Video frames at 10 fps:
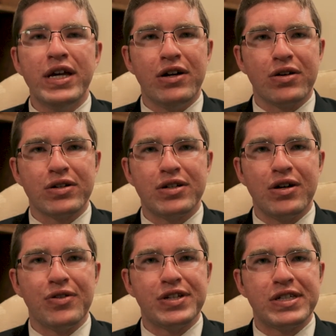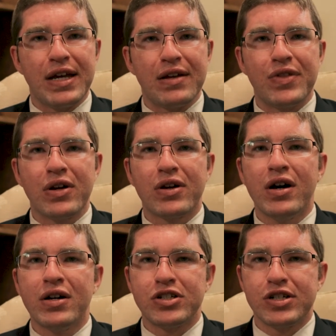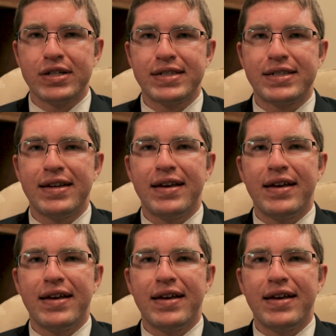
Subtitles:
eager to know the state of their conscience.